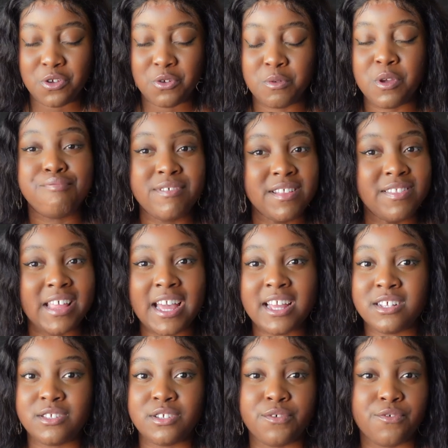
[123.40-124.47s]
you bring that
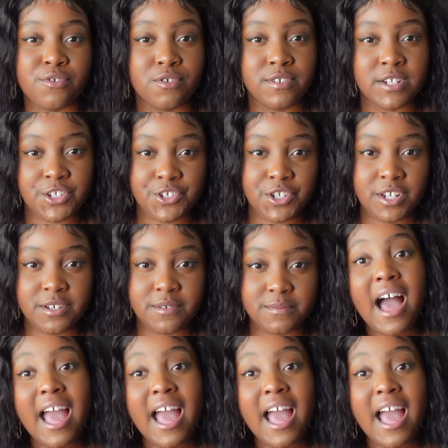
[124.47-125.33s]
into fruition.